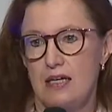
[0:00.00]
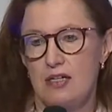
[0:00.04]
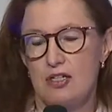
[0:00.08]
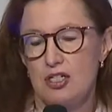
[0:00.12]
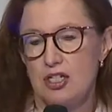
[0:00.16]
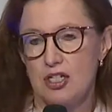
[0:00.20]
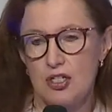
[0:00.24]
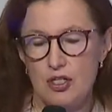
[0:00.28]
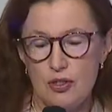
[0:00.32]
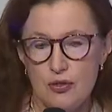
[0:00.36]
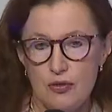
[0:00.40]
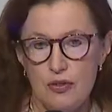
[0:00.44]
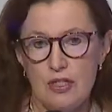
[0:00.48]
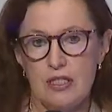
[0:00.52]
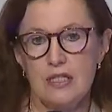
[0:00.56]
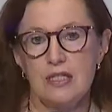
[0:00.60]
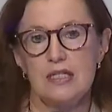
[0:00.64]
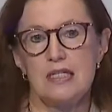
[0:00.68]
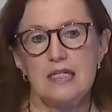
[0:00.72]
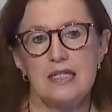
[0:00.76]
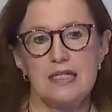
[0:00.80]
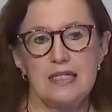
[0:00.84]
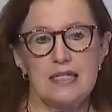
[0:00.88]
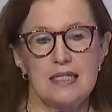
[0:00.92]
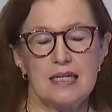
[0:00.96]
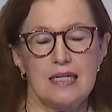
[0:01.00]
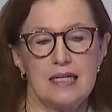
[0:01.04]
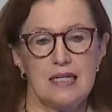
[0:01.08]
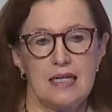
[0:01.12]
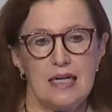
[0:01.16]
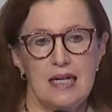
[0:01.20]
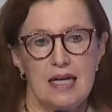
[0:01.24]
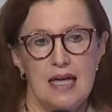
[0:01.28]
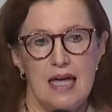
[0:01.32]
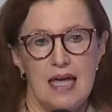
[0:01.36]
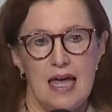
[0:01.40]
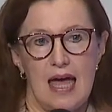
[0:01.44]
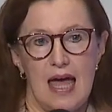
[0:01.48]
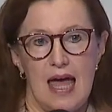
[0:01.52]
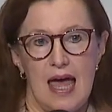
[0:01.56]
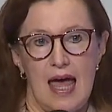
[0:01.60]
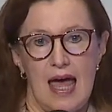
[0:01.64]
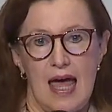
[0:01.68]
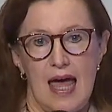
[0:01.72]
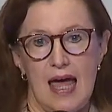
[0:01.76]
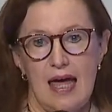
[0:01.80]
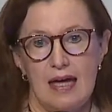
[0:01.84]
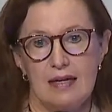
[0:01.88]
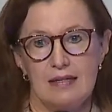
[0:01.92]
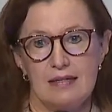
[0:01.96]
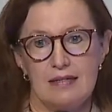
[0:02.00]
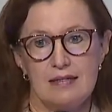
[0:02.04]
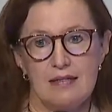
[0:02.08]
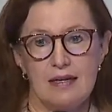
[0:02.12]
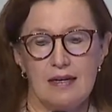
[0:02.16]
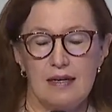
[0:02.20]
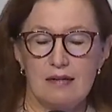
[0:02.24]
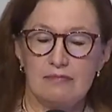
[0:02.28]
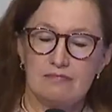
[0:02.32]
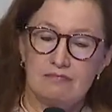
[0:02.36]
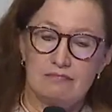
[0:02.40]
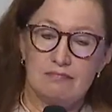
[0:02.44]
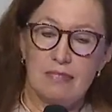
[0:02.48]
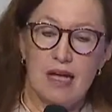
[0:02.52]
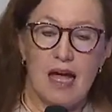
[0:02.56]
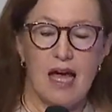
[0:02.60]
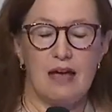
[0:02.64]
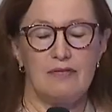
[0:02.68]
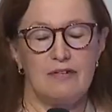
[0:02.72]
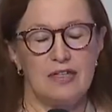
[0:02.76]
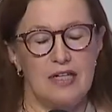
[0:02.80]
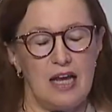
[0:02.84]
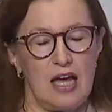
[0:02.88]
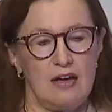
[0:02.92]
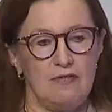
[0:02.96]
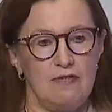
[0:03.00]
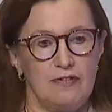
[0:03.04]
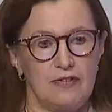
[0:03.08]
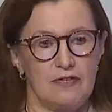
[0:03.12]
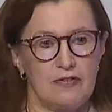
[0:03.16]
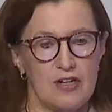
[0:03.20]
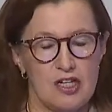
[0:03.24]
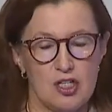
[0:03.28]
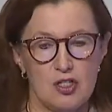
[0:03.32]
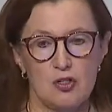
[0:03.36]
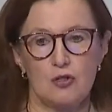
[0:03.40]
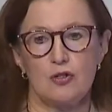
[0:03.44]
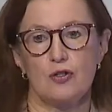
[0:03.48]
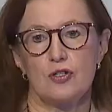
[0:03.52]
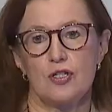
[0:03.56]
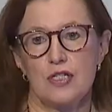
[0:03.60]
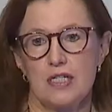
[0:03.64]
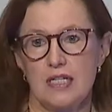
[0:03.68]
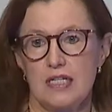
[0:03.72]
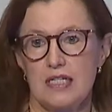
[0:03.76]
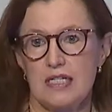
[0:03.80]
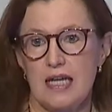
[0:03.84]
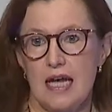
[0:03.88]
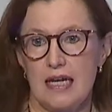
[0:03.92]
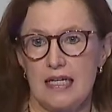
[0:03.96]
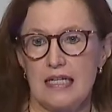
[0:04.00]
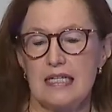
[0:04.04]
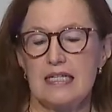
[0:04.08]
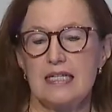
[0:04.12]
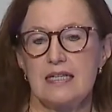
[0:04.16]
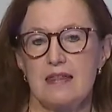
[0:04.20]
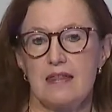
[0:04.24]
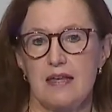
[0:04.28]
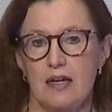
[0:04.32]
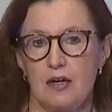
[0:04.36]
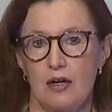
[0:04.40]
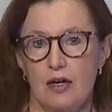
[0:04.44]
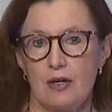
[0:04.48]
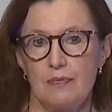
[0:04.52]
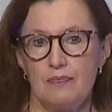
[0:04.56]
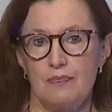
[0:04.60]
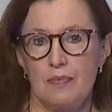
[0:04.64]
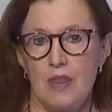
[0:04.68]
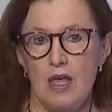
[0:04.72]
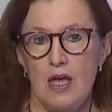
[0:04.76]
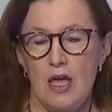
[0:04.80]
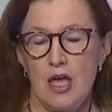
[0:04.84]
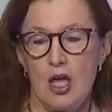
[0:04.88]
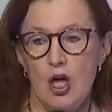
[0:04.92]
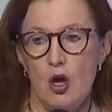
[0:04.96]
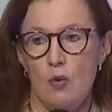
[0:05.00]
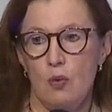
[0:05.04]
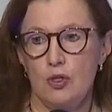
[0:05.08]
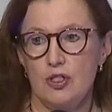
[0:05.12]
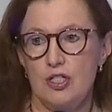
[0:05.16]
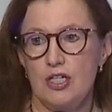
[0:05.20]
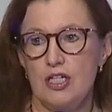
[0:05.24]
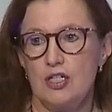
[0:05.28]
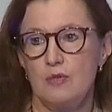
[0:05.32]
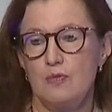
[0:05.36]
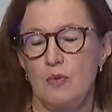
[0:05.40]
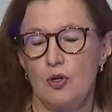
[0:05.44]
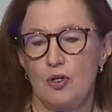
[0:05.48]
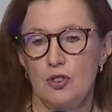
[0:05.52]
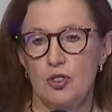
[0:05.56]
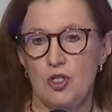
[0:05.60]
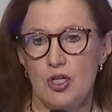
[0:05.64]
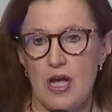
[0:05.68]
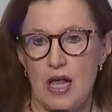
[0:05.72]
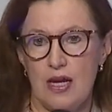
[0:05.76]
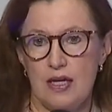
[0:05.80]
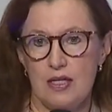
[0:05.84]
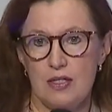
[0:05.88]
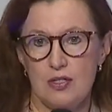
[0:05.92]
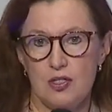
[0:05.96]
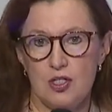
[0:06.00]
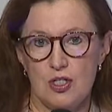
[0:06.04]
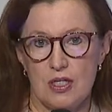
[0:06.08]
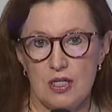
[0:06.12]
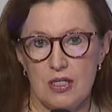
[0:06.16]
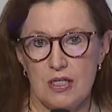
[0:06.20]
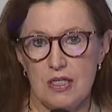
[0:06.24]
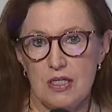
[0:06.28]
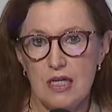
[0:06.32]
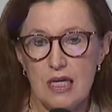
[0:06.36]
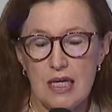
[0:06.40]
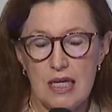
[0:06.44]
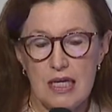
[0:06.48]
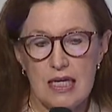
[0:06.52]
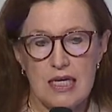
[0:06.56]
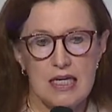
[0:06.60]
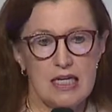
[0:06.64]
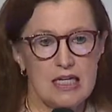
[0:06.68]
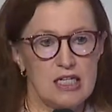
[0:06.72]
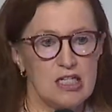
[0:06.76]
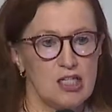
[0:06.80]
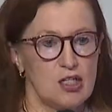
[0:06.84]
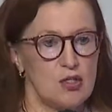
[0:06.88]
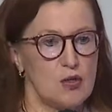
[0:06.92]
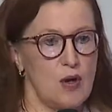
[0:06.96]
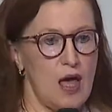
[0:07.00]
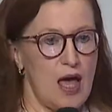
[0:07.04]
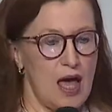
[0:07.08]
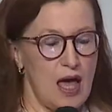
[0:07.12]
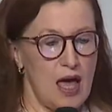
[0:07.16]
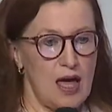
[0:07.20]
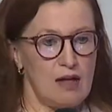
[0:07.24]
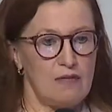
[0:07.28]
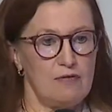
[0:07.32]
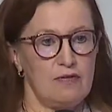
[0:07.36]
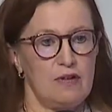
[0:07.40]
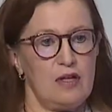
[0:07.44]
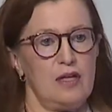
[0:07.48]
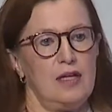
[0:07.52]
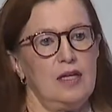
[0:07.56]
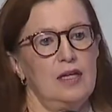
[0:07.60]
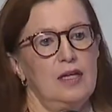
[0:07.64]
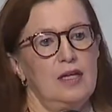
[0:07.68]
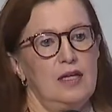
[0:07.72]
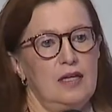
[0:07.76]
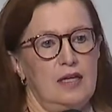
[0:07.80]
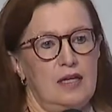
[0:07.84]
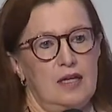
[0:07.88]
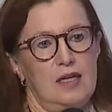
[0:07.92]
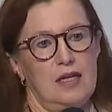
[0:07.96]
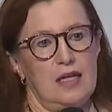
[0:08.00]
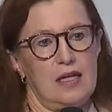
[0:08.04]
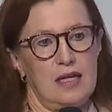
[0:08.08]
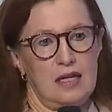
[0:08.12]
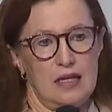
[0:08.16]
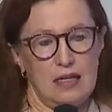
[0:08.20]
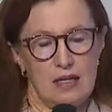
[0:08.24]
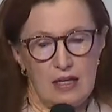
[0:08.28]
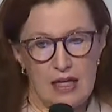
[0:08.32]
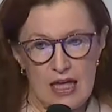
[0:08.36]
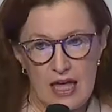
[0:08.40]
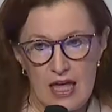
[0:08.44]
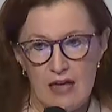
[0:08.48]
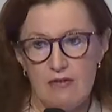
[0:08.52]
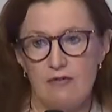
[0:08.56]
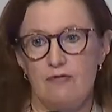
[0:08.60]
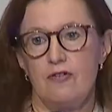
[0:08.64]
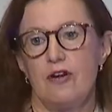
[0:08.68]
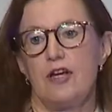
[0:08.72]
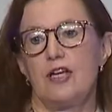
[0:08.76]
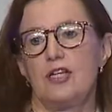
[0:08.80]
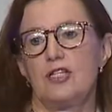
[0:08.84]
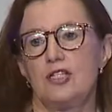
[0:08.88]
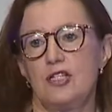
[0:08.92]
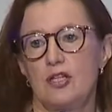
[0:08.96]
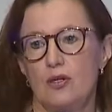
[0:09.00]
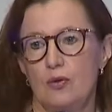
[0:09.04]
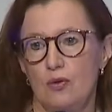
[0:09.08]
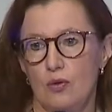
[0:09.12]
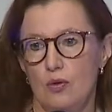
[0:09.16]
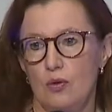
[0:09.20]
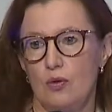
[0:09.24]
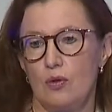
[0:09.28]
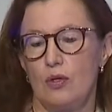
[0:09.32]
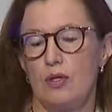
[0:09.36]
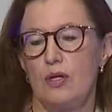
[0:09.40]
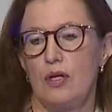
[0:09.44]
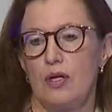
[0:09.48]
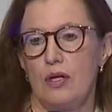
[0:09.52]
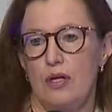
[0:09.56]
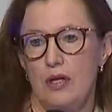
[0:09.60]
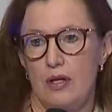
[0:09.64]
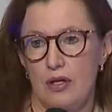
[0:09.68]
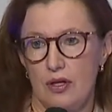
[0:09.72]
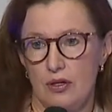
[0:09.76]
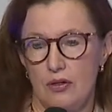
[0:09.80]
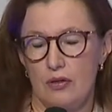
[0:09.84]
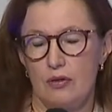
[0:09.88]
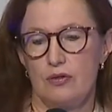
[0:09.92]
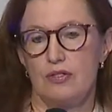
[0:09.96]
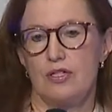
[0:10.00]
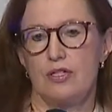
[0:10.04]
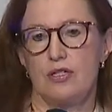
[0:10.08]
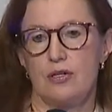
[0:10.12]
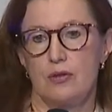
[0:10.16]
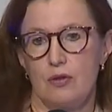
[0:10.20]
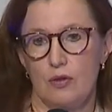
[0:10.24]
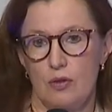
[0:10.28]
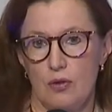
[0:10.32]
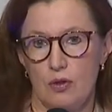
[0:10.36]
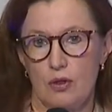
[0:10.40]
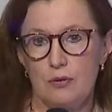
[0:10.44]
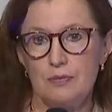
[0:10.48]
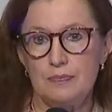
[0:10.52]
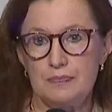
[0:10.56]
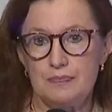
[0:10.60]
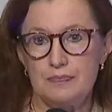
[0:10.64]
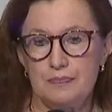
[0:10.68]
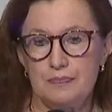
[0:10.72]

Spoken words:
students, and have enough resources, and it's there. What is more challenging is to have every school a good school.